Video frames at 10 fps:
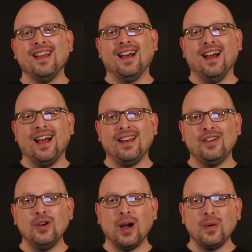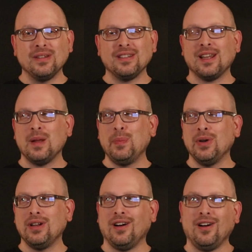I knew I wasn't going to
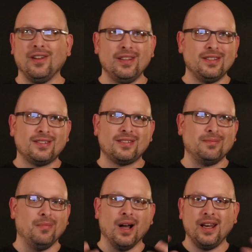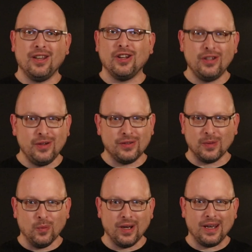put all this money to good use
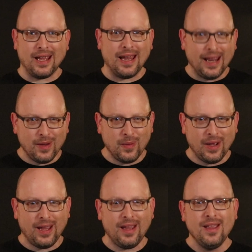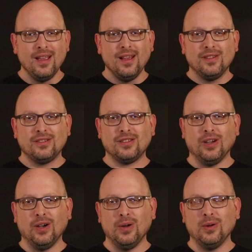in one day anyway.
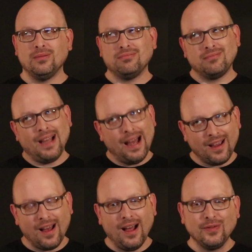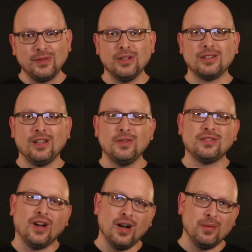So kind of got off to a slow
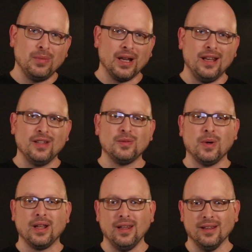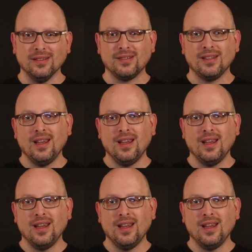start, but it is what it is.